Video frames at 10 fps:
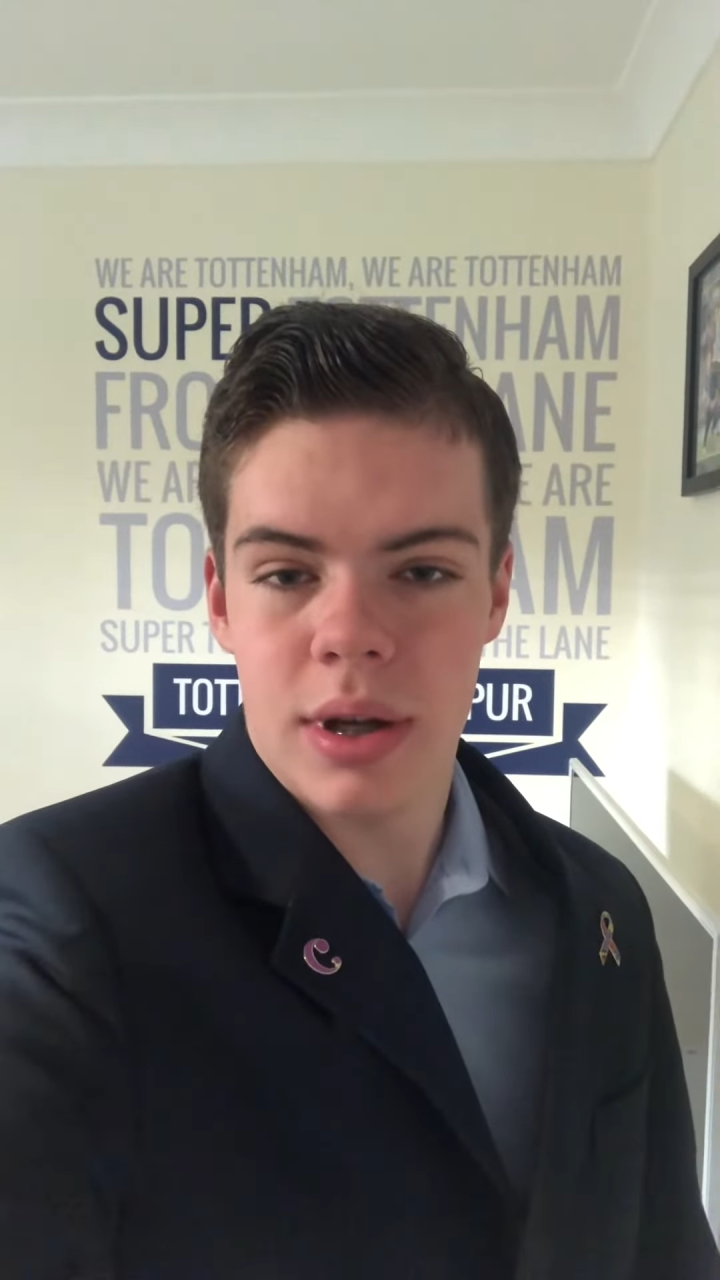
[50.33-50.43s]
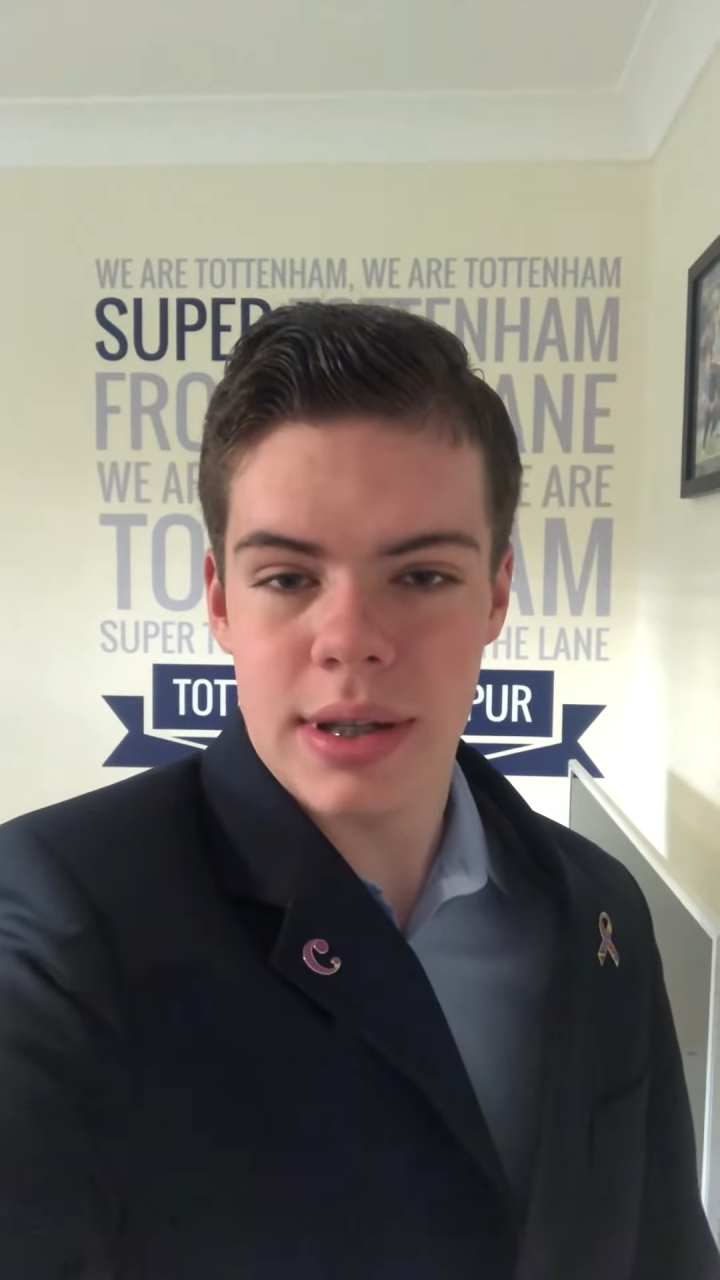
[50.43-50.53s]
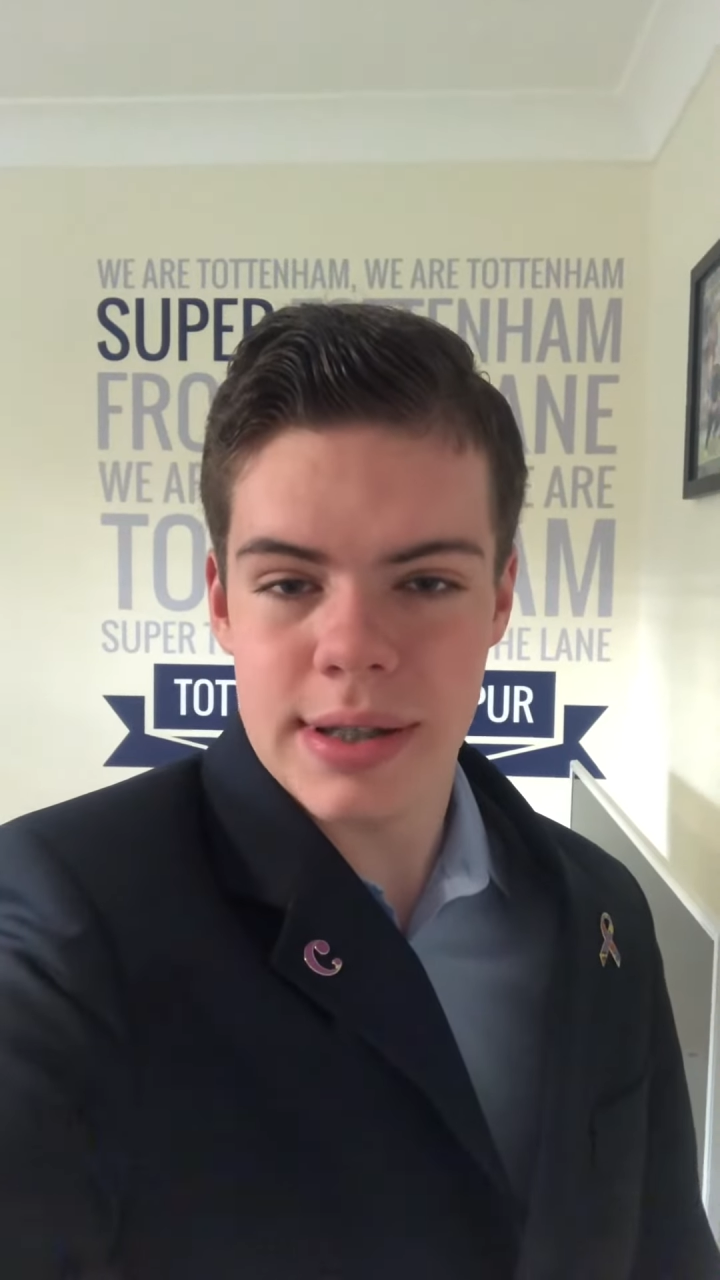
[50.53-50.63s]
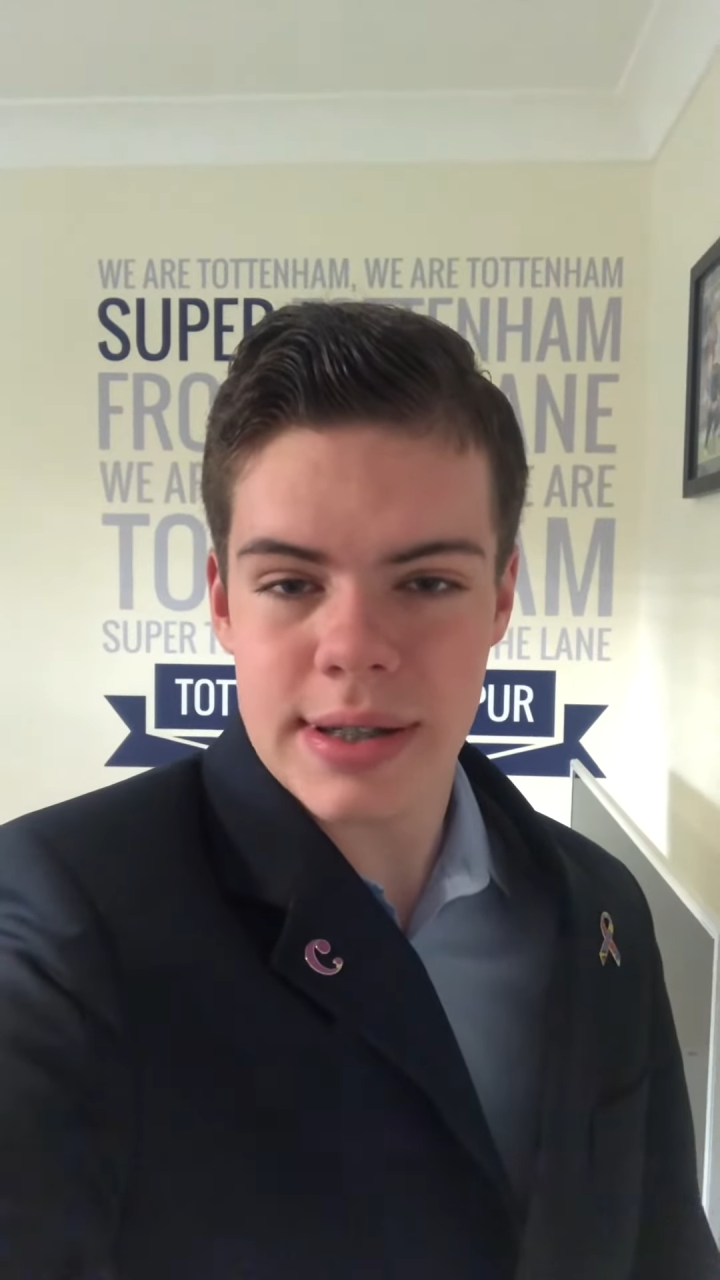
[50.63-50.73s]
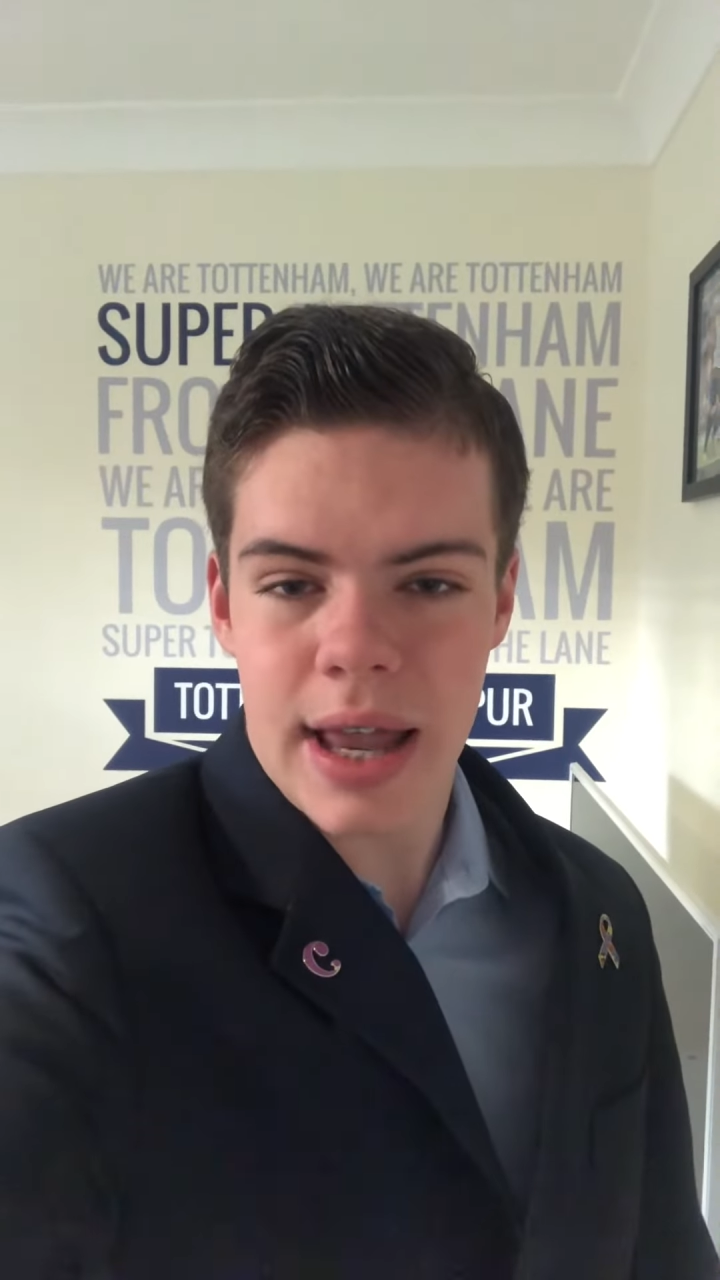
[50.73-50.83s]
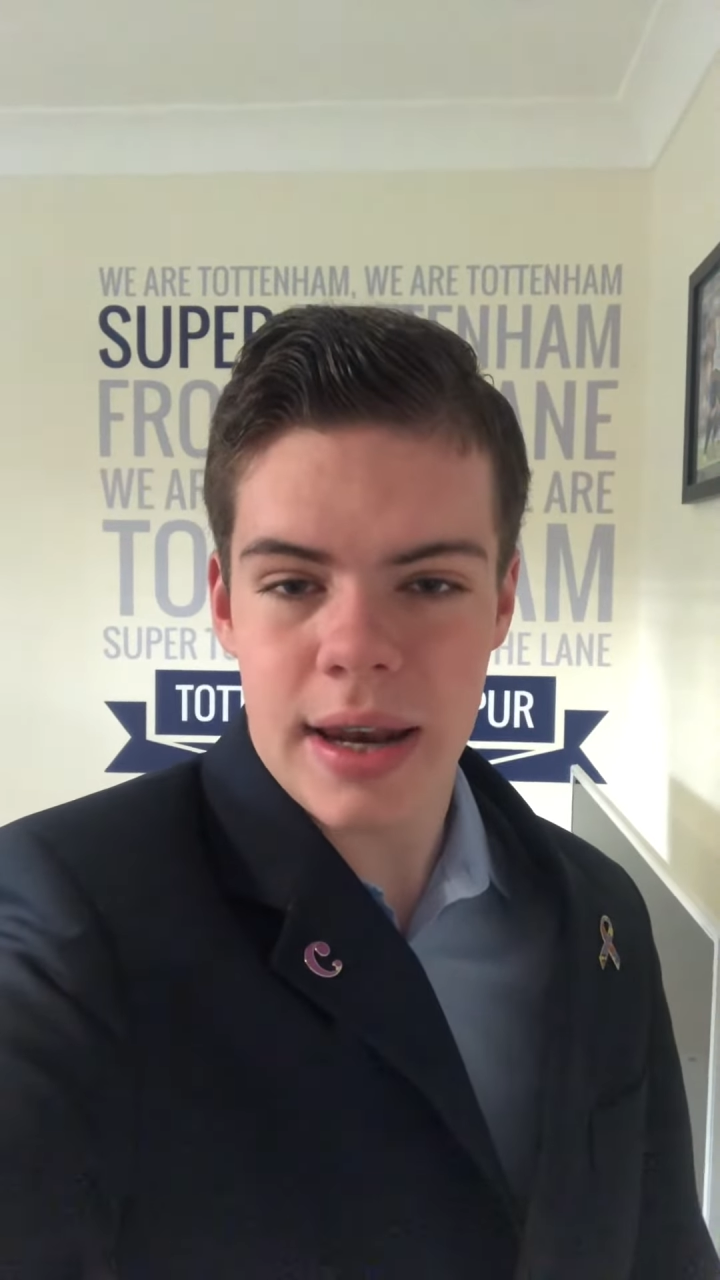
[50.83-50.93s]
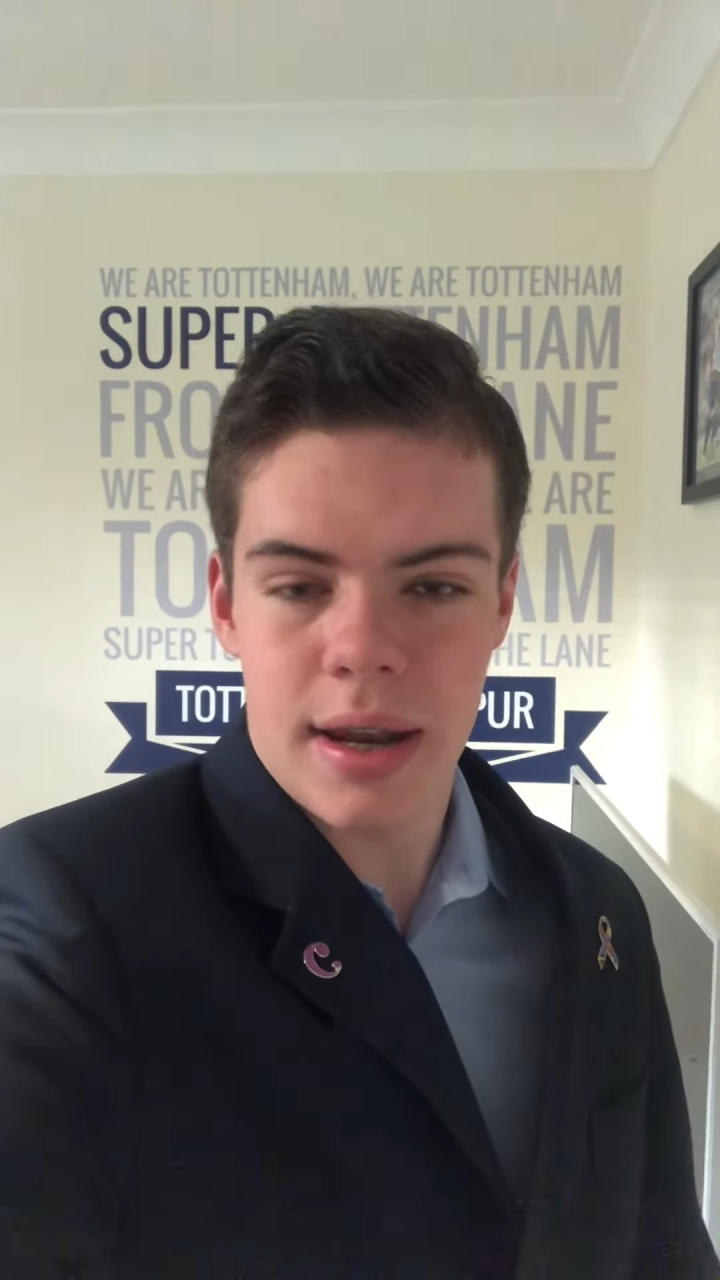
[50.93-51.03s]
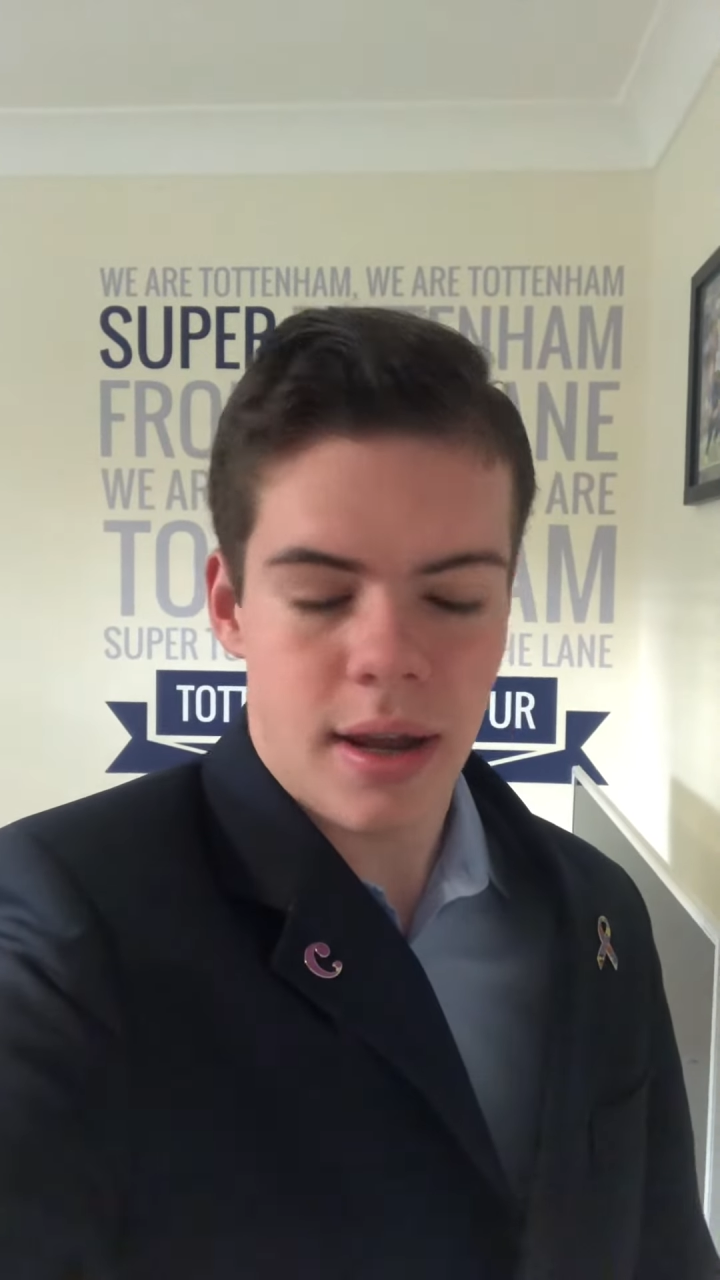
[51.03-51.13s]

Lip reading: consent.